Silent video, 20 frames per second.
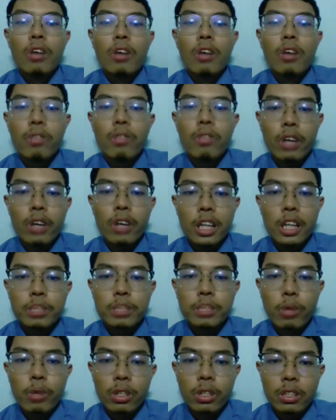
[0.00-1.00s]
For the last
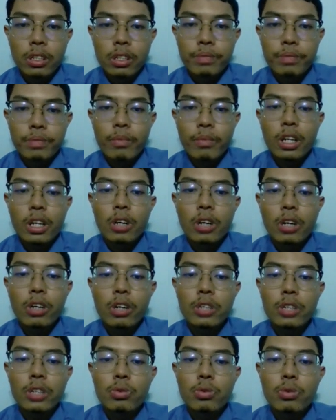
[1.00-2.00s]
point,
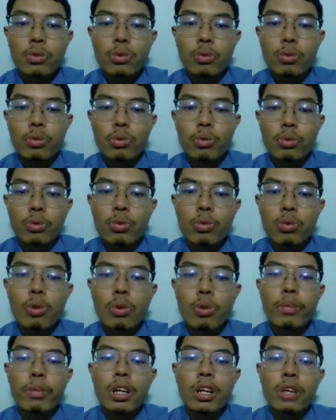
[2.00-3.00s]
according to
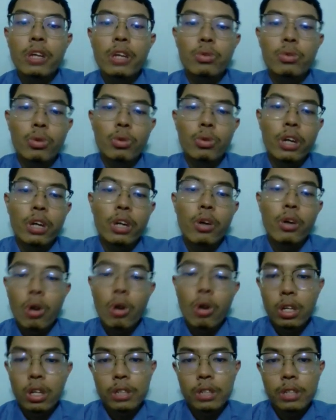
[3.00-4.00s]
Tuomiletto et
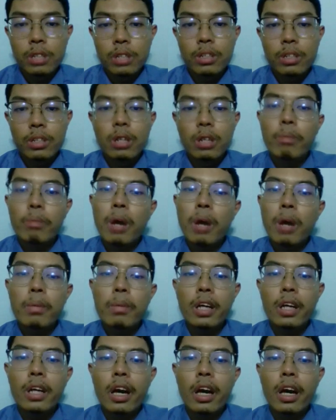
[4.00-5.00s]
al.,
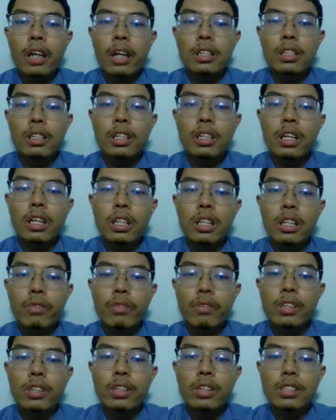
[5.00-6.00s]
public health
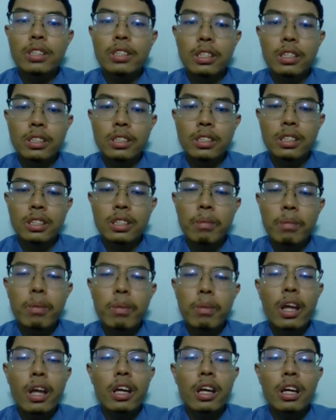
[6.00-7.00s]
interventions
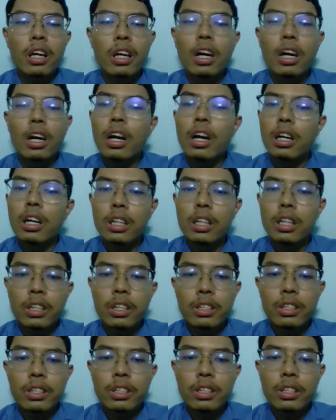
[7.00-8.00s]
play a
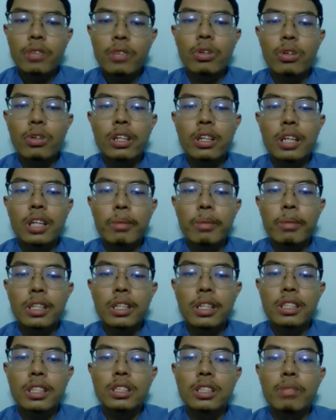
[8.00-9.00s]
critical role in
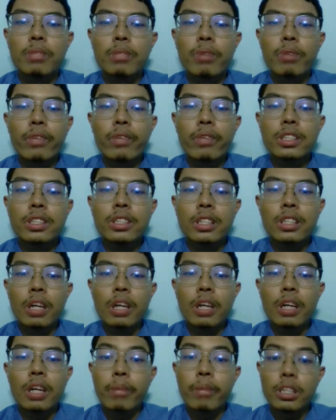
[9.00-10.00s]
diabetes prevention
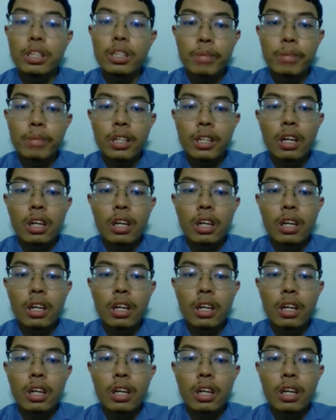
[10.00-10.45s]
and management.